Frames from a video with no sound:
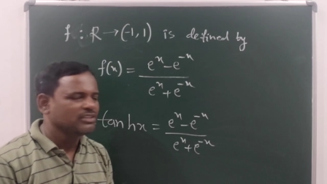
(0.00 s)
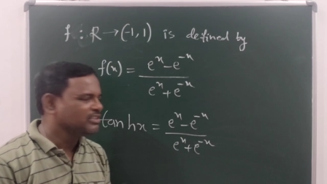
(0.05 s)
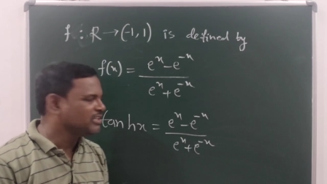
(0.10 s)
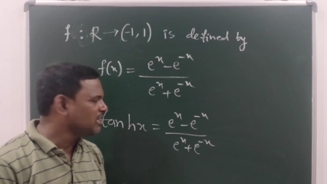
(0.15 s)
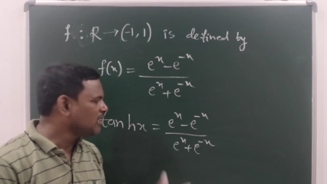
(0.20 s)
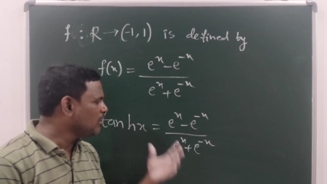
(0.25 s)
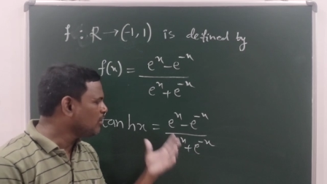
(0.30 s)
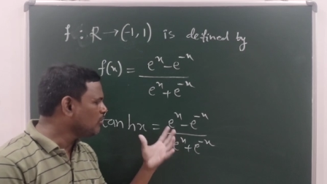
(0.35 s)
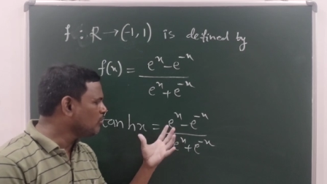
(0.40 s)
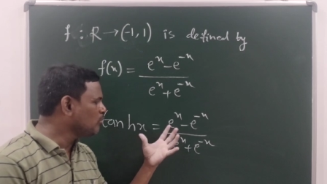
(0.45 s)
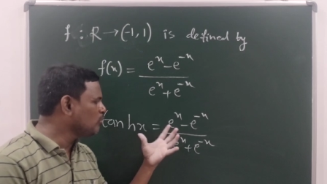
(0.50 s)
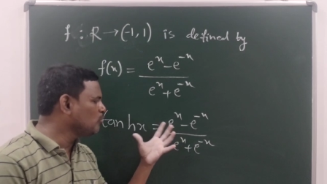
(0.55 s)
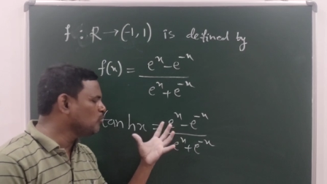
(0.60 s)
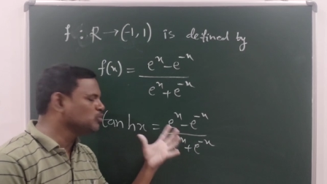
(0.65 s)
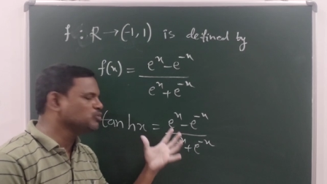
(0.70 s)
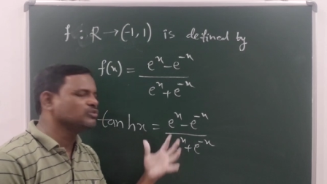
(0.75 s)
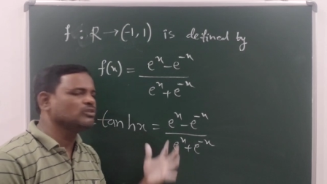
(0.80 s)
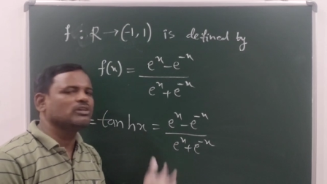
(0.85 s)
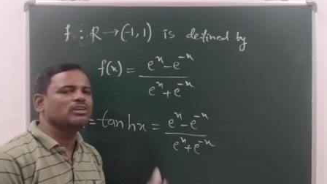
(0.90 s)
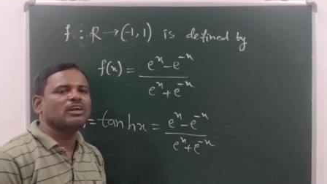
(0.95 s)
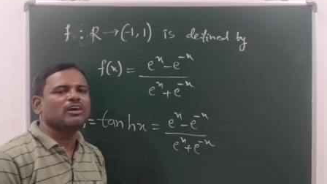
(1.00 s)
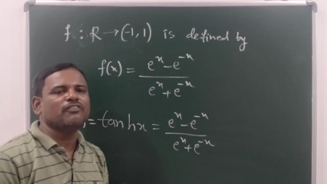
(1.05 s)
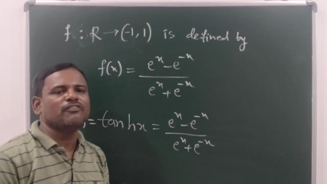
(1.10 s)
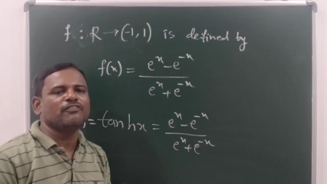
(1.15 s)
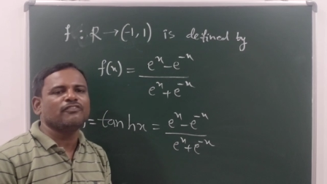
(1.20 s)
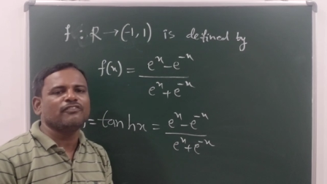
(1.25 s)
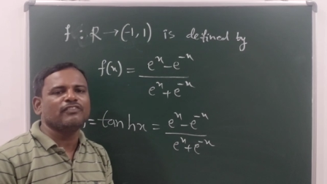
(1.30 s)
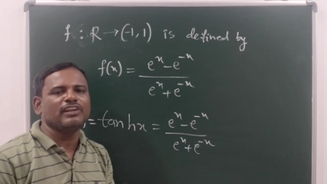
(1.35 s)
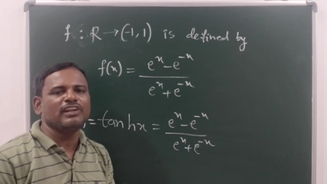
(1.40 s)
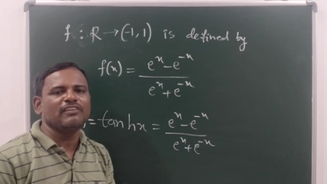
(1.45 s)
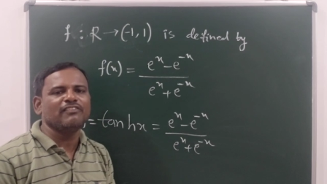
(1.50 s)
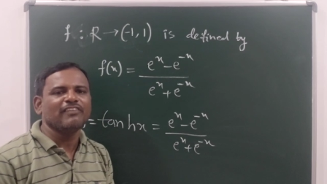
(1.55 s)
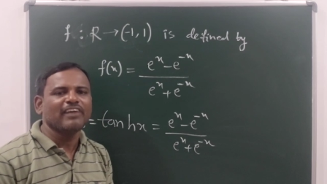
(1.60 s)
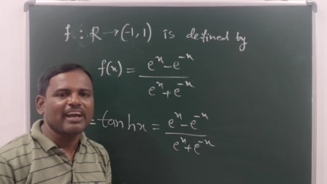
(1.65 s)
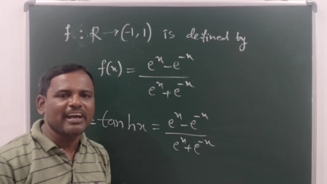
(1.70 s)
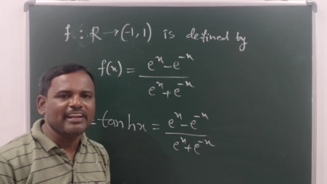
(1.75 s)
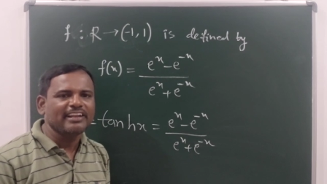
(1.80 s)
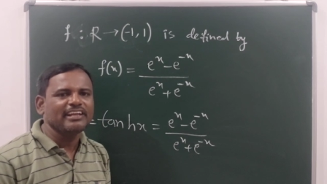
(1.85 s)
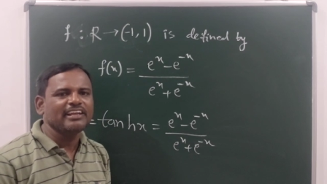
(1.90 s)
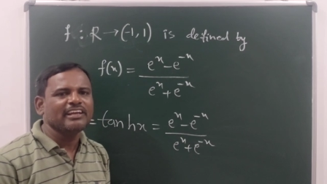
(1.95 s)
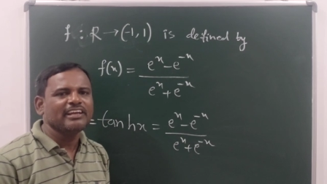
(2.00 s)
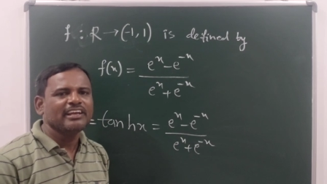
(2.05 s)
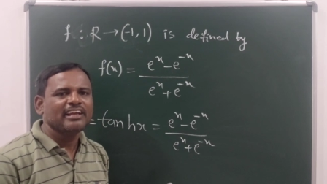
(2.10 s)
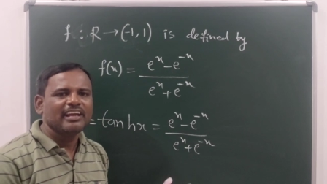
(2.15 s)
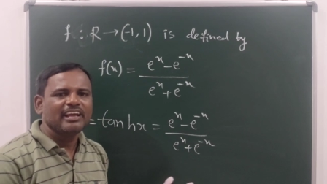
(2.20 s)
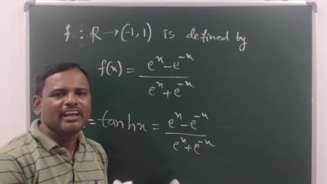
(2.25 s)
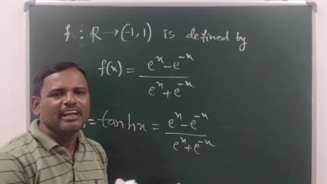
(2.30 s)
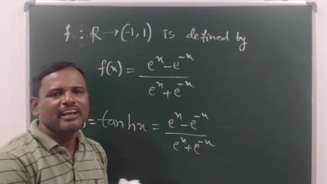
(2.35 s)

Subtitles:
Then how whose graph will vary,